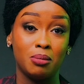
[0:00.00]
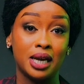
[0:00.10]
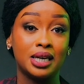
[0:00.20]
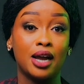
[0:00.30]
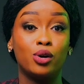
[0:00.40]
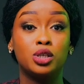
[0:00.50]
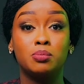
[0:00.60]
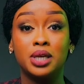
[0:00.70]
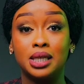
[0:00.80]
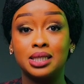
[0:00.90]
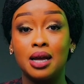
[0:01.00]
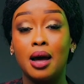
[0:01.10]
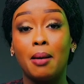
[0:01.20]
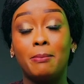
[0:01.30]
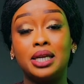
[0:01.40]
blood cannot mix.
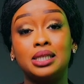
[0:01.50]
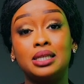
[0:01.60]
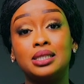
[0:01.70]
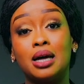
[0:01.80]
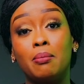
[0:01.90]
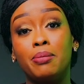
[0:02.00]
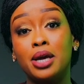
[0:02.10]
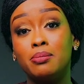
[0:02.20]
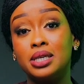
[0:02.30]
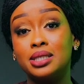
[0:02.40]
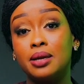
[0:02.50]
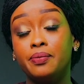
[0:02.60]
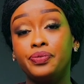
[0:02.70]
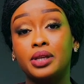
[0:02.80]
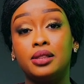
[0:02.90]
But in some babies,
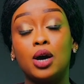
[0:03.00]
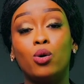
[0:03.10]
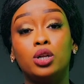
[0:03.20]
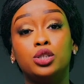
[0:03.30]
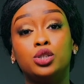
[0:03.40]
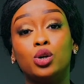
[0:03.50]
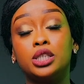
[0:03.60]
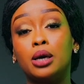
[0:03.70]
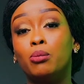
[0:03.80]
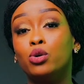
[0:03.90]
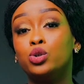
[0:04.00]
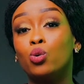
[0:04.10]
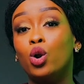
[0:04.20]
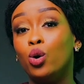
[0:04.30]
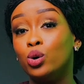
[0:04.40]
the hole is not able to
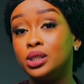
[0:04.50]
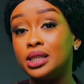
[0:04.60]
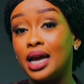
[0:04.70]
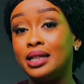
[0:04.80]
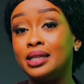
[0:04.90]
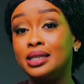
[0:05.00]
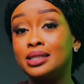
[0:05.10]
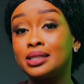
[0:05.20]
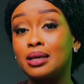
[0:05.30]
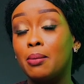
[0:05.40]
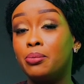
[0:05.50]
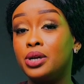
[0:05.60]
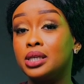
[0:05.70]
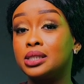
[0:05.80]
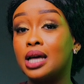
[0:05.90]
close, and this
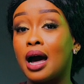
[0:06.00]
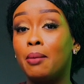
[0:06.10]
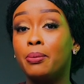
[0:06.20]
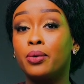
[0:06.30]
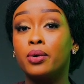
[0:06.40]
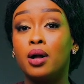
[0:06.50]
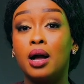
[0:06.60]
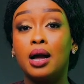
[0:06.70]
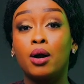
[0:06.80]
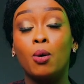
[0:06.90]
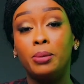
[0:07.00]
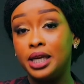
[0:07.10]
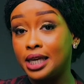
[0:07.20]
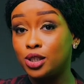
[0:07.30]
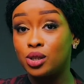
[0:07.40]
brings up
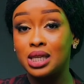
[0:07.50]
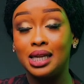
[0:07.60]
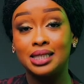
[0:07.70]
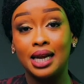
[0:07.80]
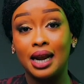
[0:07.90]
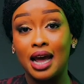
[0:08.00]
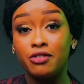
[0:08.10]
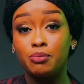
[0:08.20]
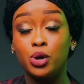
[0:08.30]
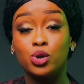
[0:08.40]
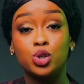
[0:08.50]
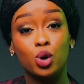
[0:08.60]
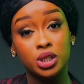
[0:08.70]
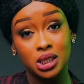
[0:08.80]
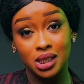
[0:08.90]
complications later in life because
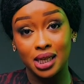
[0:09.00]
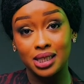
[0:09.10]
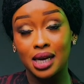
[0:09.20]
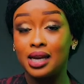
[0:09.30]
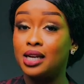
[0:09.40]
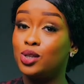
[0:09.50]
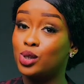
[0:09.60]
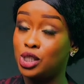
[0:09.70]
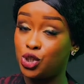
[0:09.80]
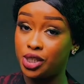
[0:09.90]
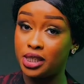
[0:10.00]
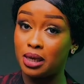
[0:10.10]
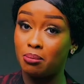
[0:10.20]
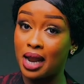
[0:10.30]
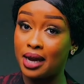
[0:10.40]
oxygenated and
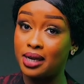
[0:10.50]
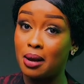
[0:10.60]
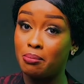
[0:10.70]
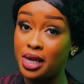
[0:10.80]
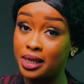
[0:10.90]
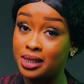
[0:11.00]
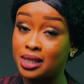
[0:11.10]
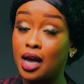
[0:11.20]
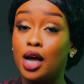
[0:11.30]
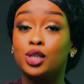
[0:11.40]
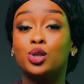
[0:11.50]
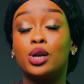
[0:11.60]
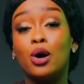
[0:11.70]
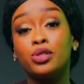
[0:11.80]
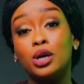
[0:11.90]
deoxygenated blood mix. So
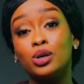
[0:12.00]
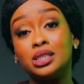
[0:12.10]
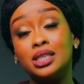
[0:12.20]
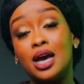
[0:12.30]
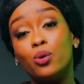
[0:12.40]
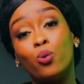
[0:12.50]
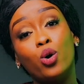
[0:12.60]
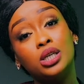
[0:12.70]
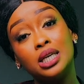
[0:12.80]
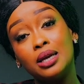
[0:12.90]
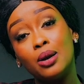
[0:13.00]
now they consider, what